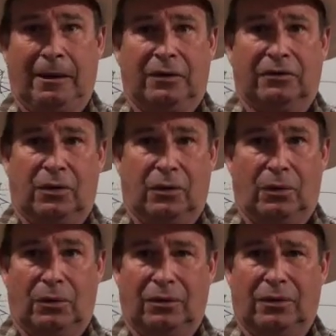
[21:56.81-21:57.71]

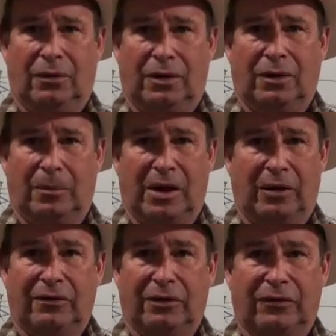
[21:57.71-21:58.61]
So about
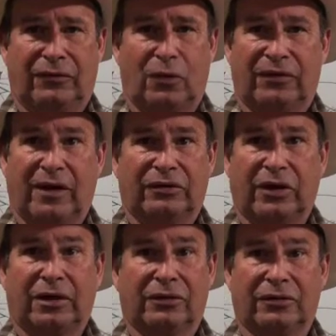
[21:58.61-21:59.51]
every 4 or 5
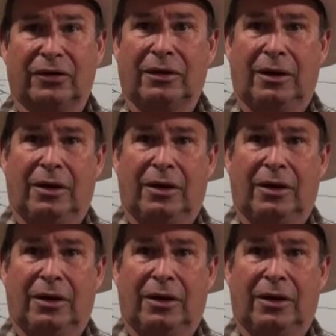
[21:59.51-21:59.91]
seconds,